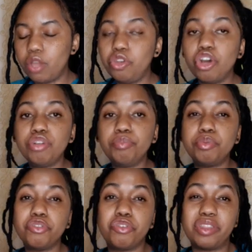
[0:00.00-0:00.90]

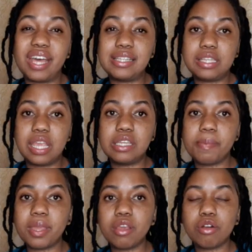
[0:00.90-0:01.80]
notebook for that day,
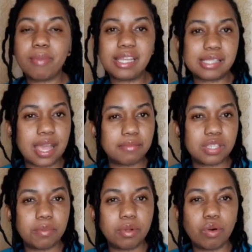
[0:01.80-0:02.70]
depending on my
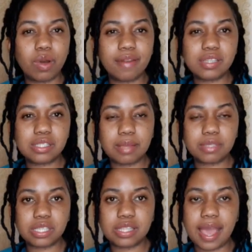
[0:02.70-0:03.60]
timetable, whatever
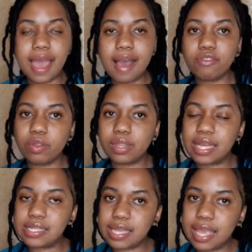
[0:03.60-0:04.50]
subject I have on
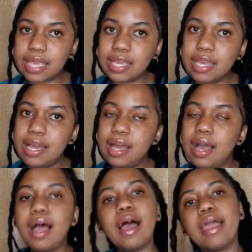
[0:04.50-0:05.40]
that day,
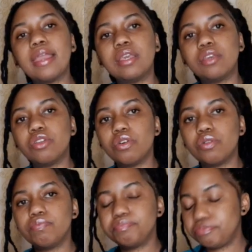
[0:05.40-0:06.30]
I, you
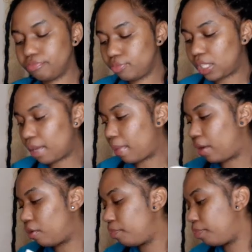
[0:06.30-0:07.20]
know, take my
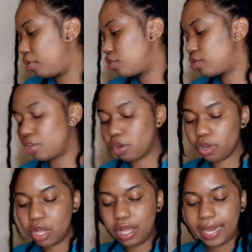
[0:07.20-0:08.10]
notebook.
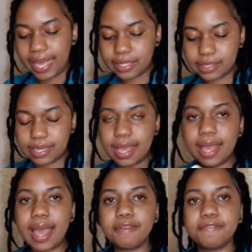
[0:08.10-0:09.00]
So like today I
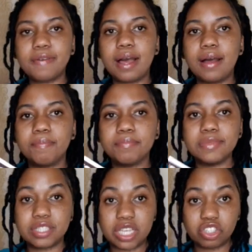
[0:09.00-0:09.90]
have
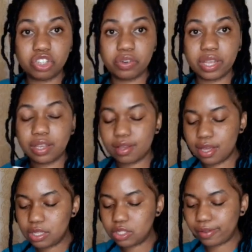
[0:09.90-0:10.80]
surgery.
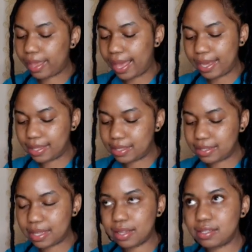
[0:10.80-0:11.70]
So yeah, it
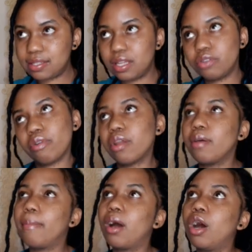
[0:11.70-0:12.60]
starts at around
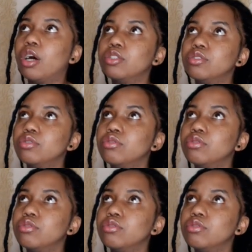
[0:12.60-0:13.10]
about